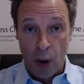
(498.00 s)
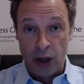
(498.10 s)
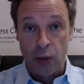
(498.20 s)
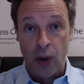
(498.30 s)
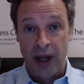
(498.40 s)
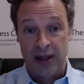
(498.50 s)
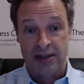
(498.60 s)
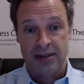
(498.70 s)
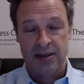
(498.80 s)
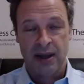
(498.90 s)
oil
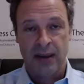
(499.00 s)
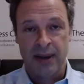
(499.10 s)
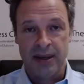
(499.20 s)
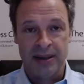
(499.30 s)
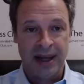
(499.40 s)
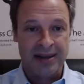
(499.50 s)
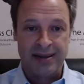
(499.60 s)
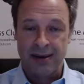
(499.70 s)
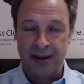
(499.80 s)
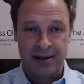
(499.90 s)
wells. I mean,
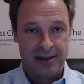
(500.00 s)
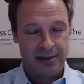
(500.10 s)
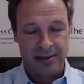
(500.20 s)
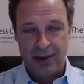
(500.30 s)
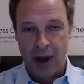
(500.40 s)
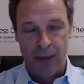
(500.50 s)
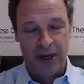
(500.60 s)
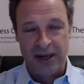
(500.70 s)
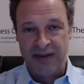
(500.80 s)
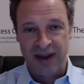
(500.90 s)
that's not
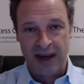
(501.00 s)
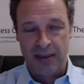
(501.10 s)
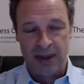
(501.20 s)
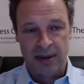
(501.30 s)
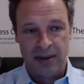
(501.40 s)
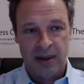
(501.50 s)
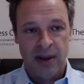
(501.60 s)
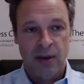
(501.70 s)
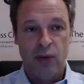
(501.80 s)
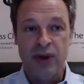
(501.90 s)
commonly available,
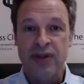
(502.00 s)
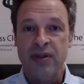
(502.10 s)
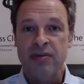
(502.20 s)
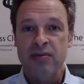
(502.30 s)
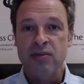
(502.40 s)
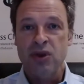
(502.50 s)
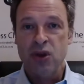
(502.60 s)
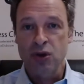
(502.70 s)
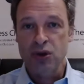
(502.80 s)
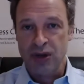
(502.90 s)
with
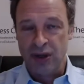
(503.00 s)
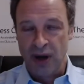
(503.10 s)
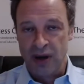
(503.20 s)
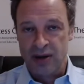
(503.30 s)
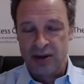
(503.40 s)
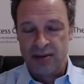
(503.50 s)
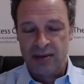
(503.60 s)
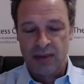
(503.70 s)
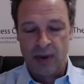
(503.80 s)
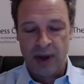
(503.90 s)
huge returns.
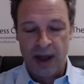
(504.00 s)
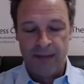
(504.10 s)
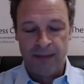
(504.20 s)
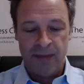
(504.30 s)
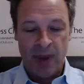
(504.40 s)
Okay,